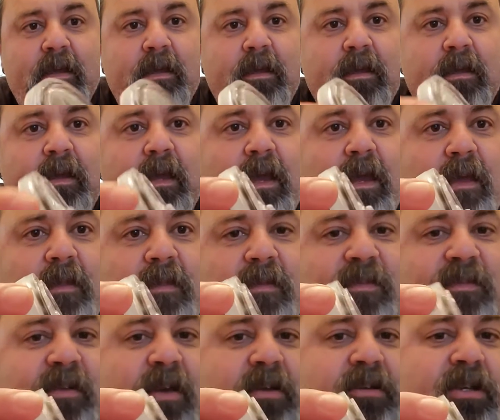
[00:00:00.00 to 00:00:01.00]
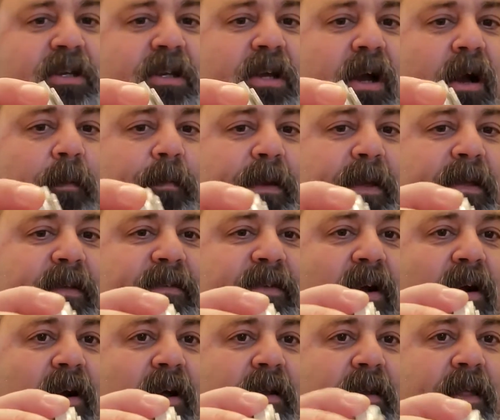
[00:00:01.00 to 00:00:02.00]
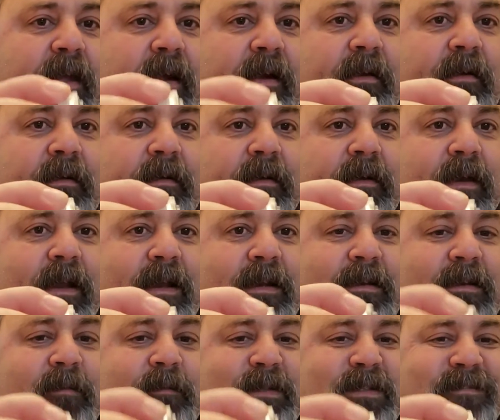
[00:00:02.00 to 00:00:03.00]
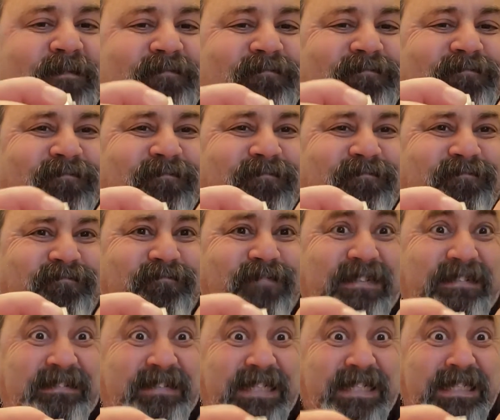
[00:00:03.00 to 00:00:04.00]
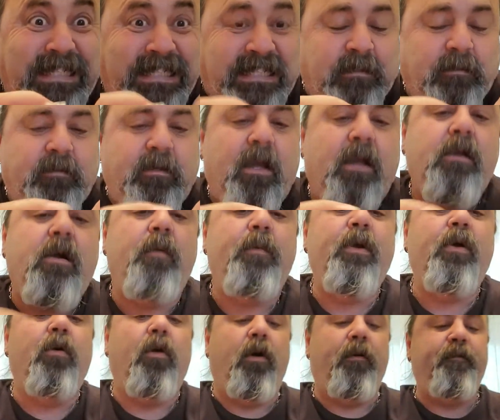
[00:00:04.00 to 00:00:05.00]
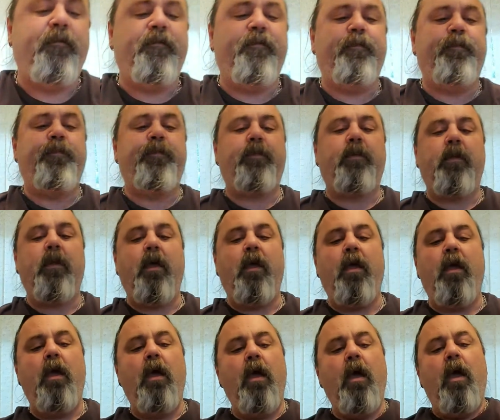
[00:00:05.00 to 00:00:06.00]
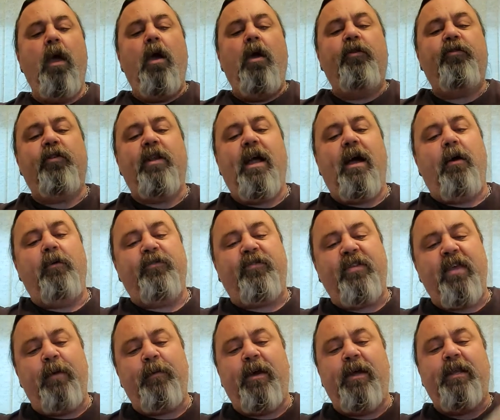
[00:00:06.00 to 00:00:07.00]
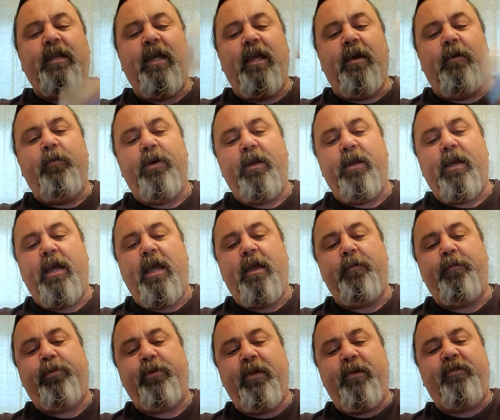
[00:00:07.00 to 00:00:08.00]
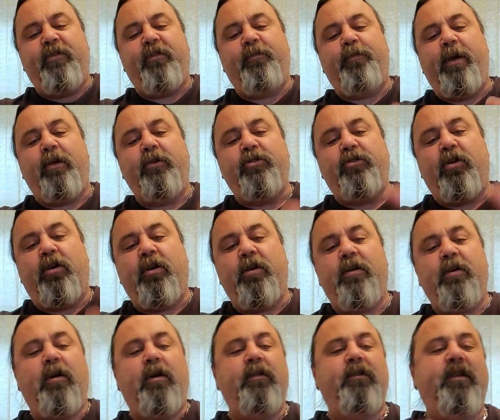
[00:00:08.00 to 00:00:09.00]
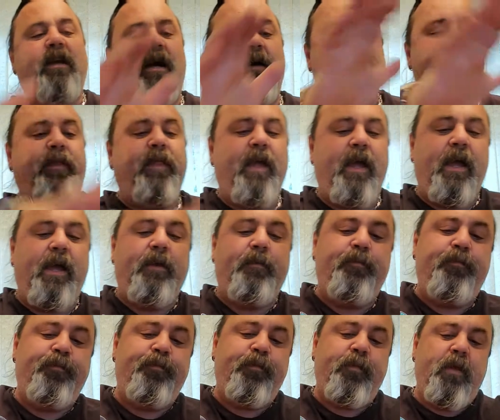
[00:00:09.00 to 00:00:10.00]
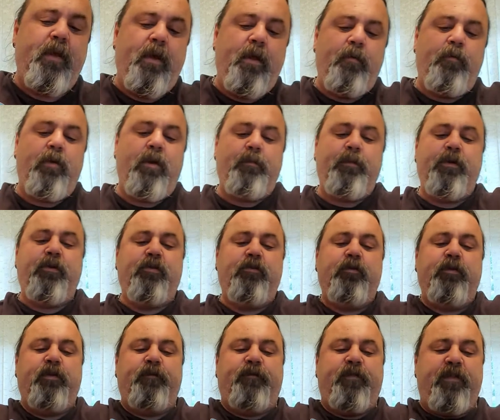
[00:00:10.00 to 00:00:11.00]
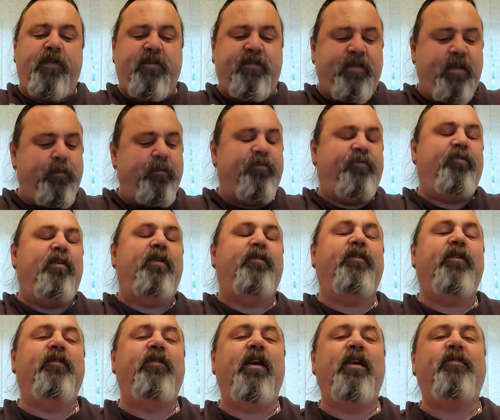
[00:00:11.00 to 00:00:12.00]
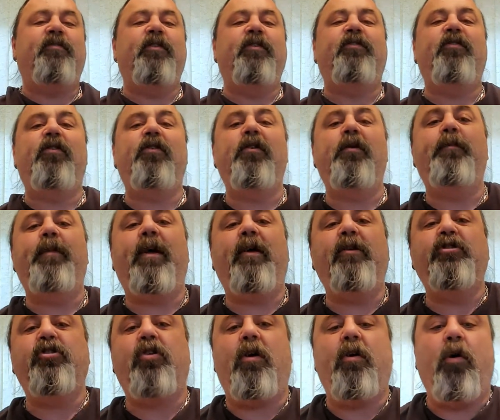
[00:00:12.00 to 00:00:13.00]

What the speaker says: okay, the suction cup is on there, not coming off. So now, same idea, we're going to go ahead and place this bell jar on top of that. And what I'm going to do for this demonstration is actually turn the bell jar